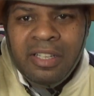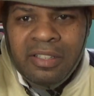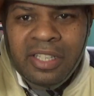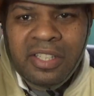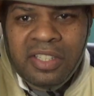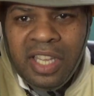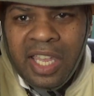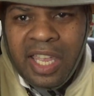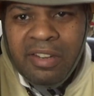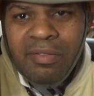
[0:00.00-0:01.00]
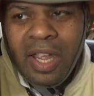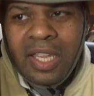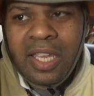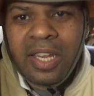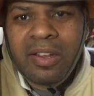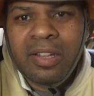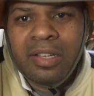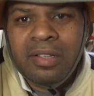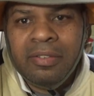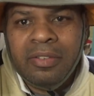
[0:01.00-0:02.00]
This is a hint right here.
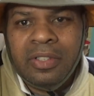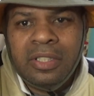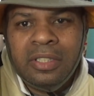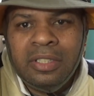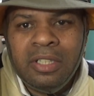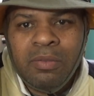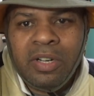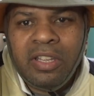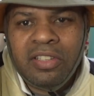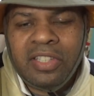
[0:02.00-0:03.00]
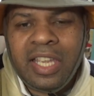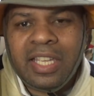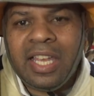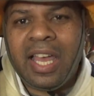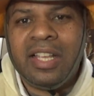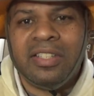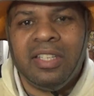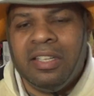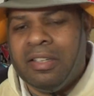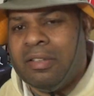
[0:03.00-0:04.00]
What do you think, guys?
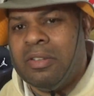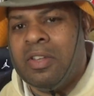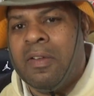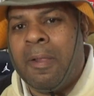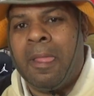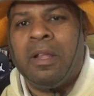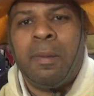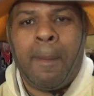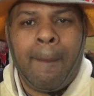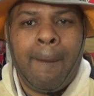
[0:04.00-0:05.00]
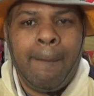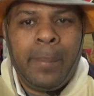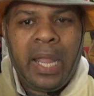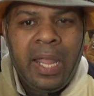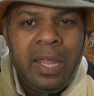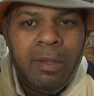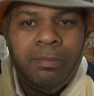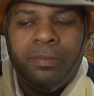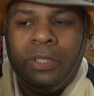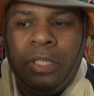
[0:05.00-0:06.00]
Bam!
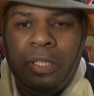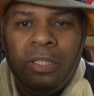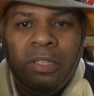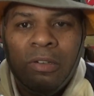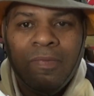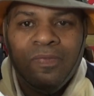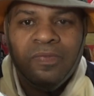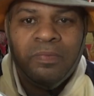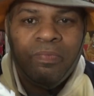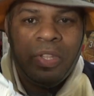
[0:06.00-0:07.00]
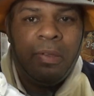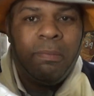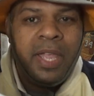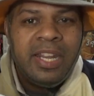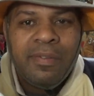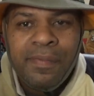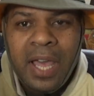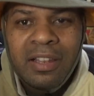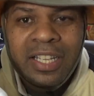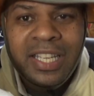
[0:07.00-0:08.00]
Man, I
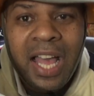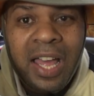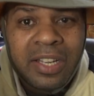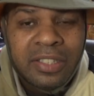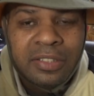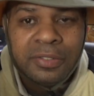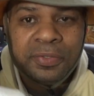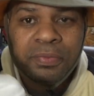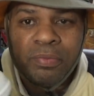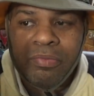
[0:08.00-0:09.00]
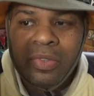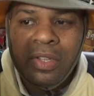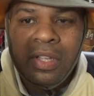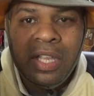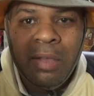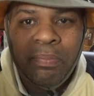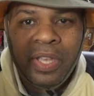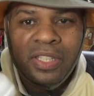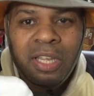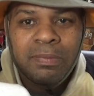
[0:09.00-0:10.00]
finally got it. I
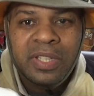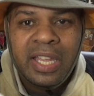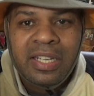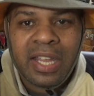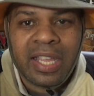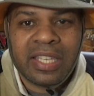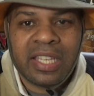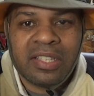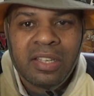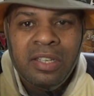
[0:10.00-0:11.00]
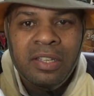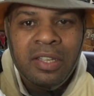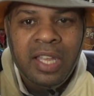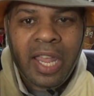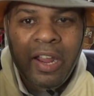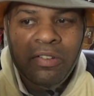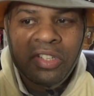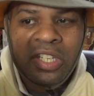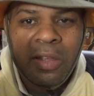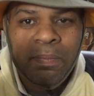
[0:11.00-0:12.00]
picked up that Nike
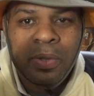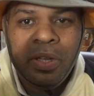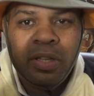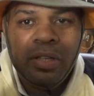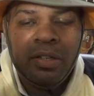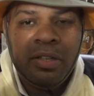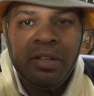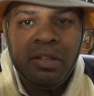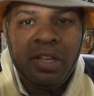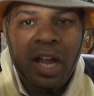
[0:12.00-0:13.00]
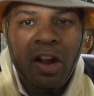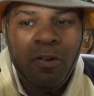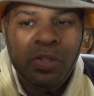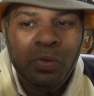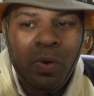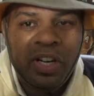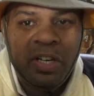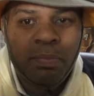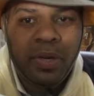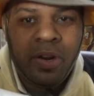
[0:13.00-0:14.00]
Airship. I always wanted a
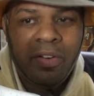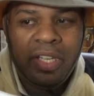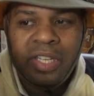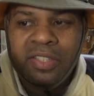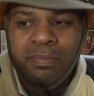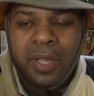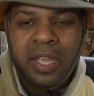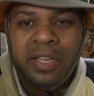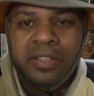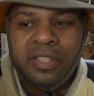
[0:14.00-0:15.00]
pair of these, man.